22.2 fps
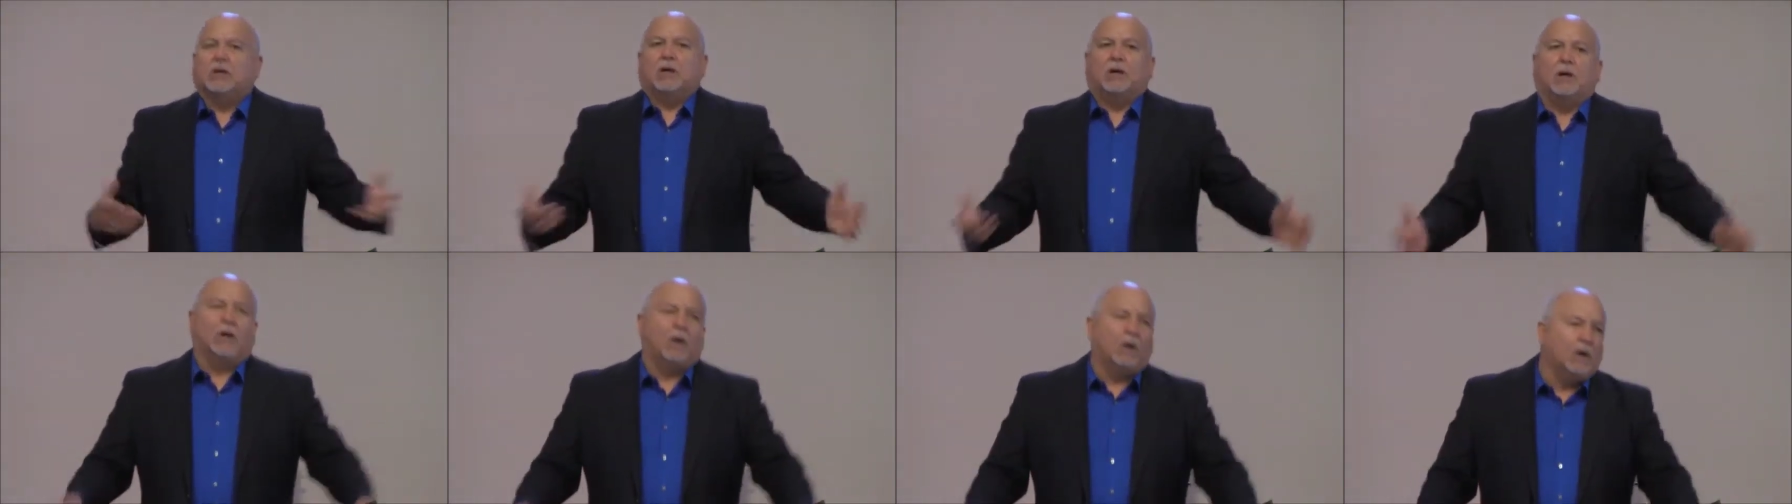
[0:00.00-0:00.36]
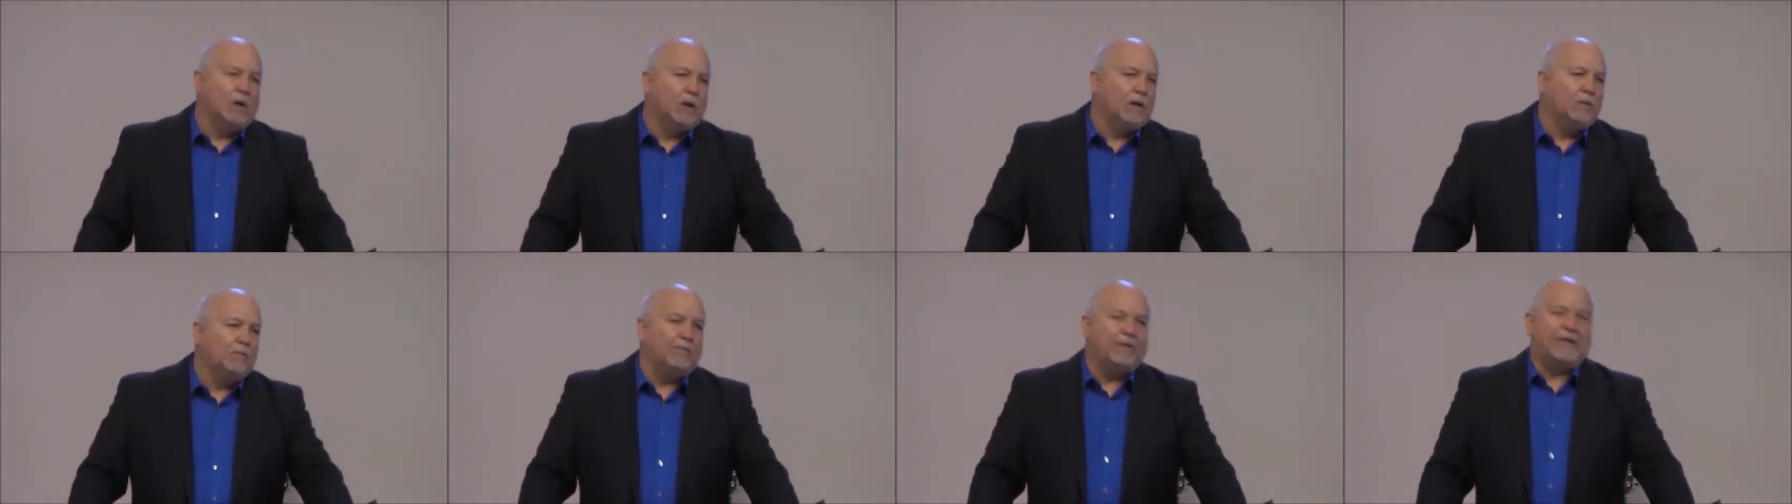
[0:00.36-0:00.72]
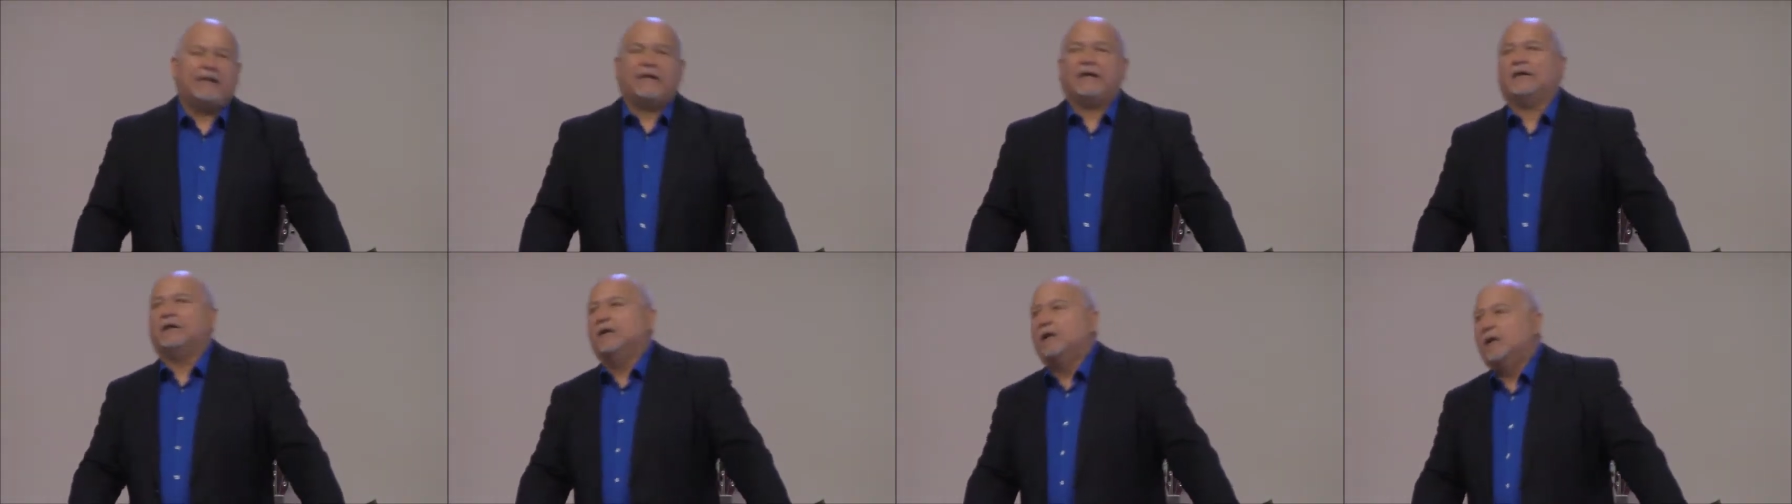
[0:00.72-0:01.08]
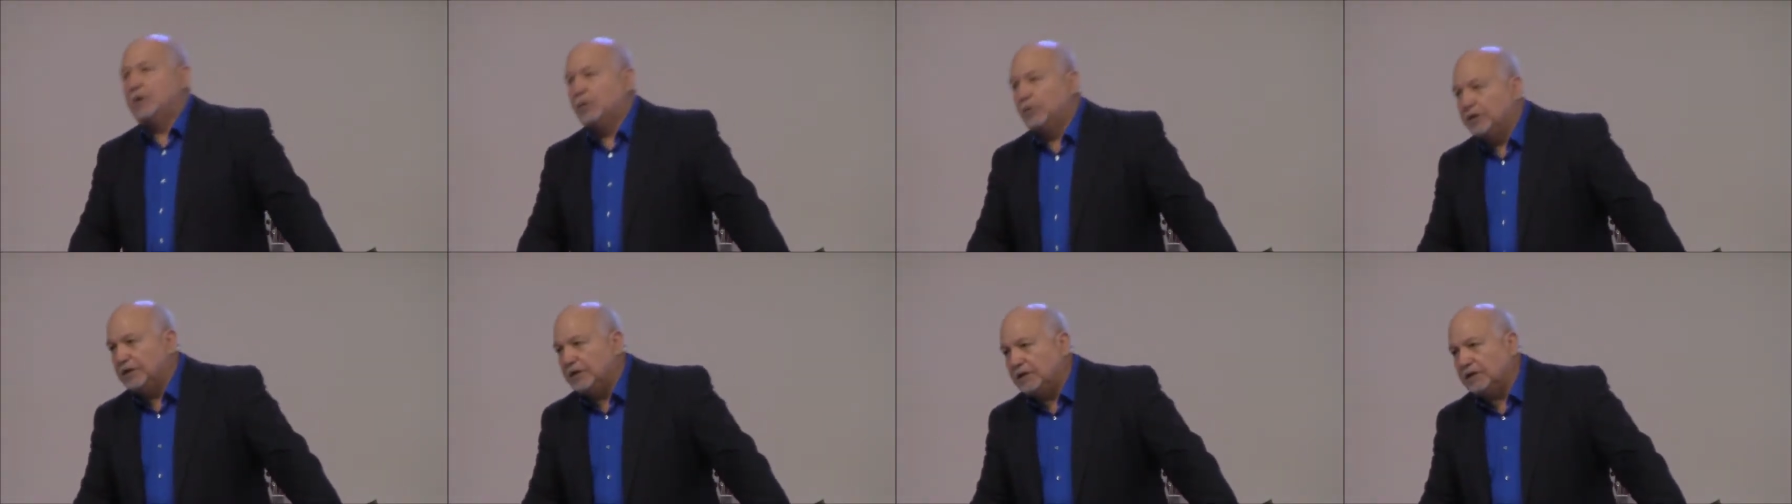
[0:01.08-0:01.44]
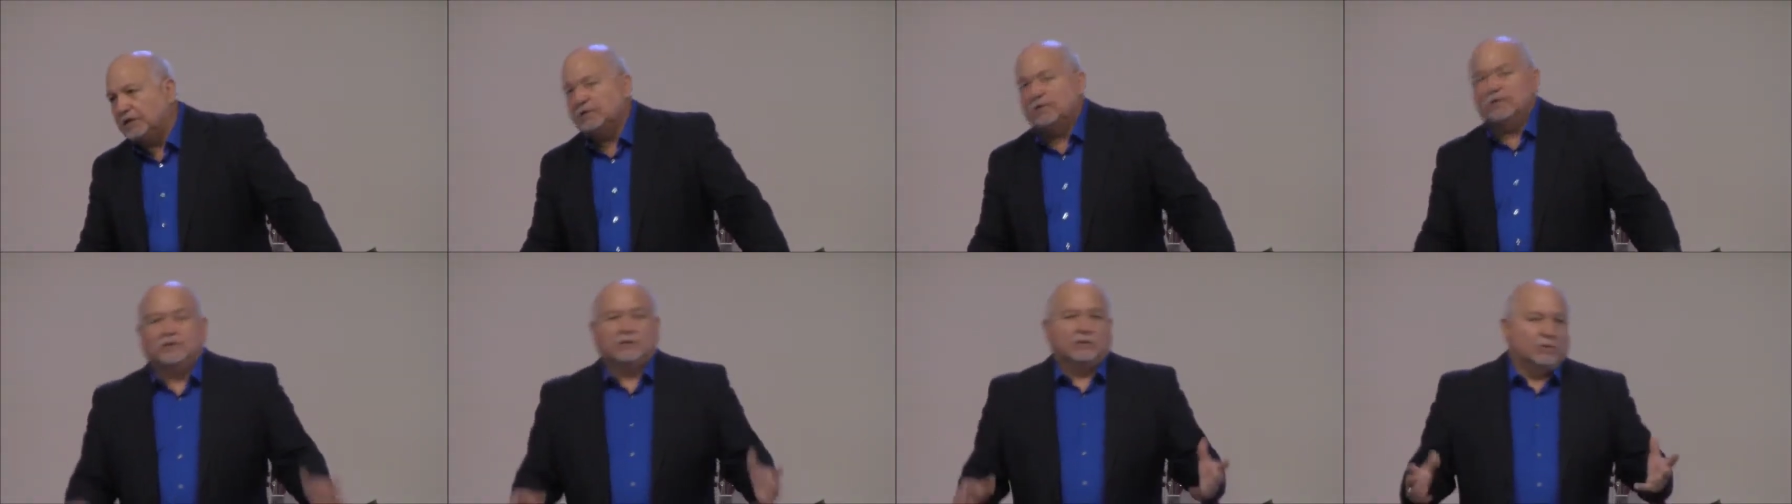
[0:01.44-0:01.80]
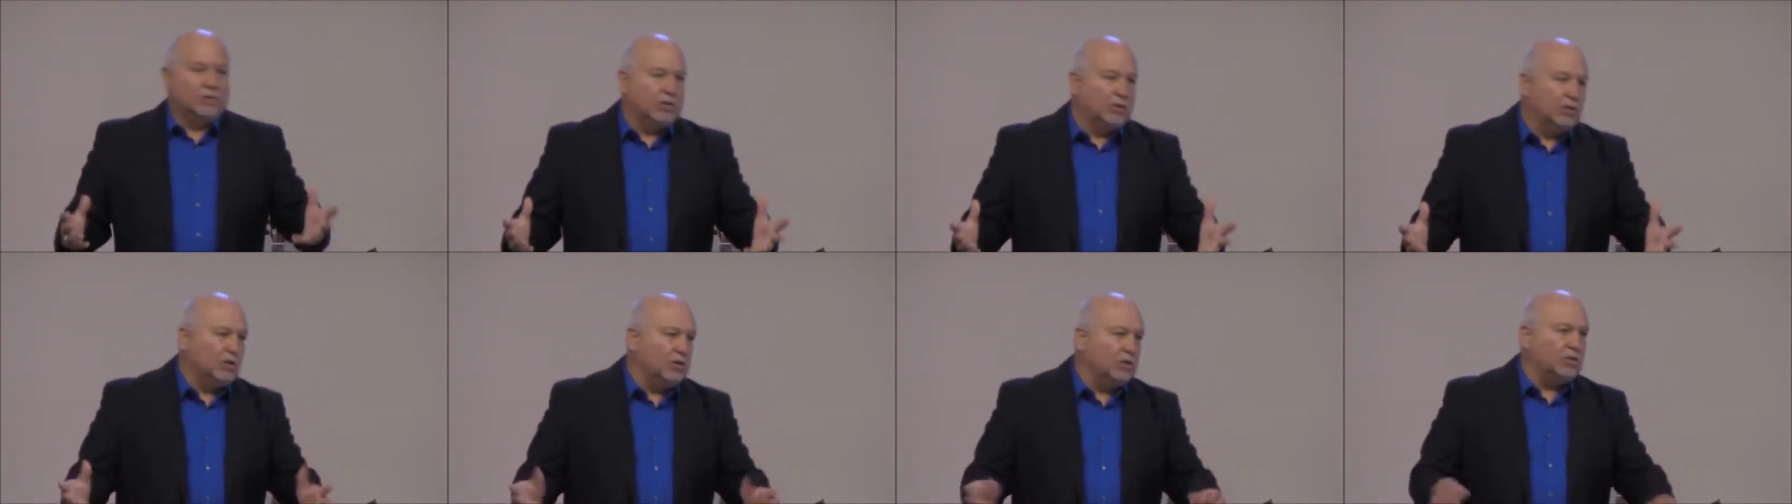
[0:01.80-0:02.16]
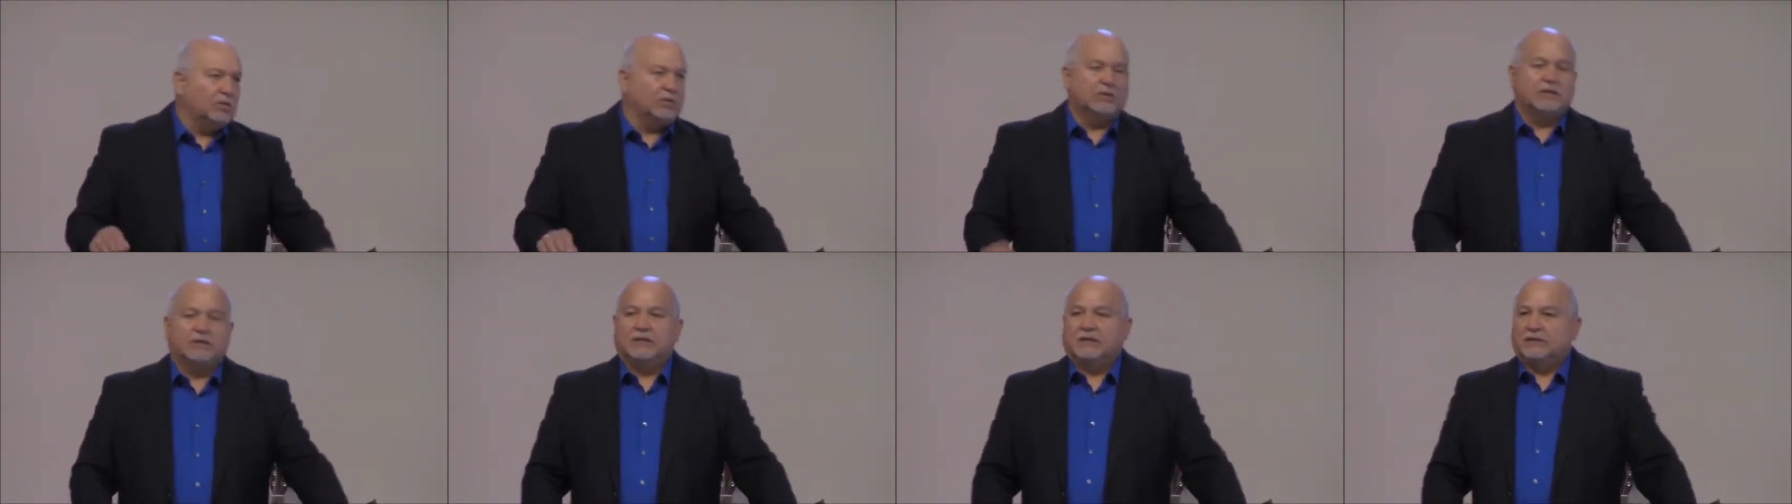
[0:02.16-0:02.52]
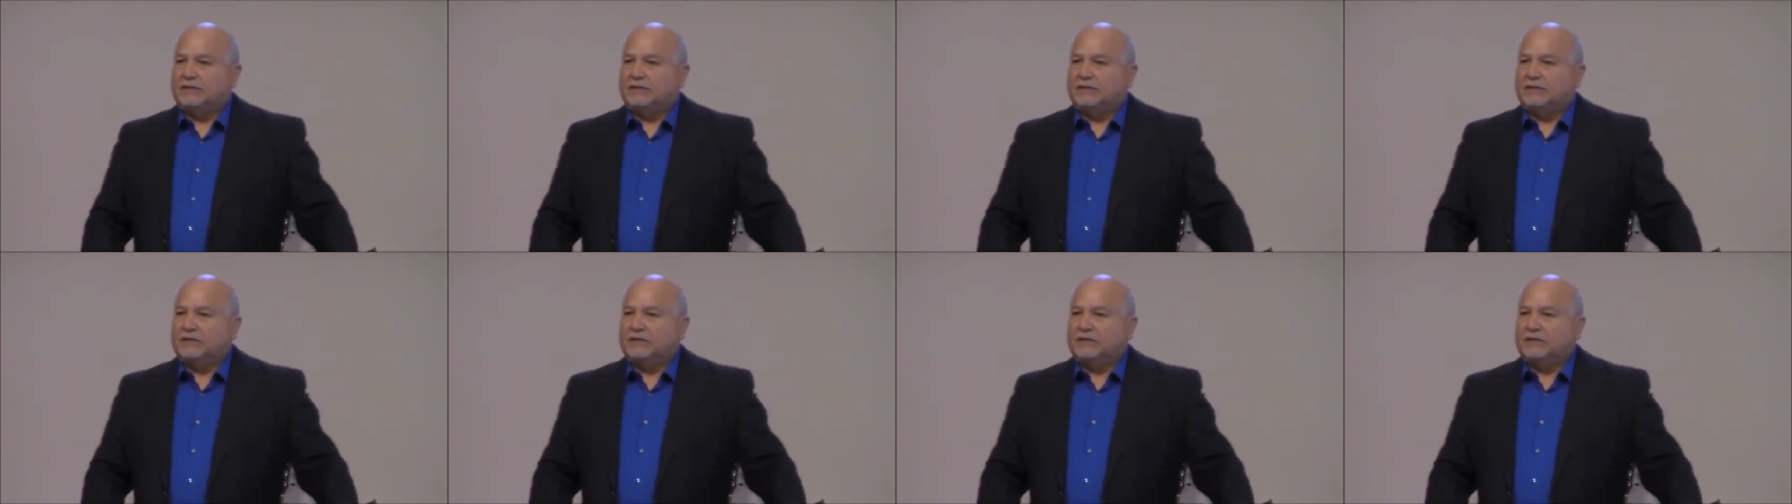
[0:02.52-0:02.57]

oh man, we're, oh,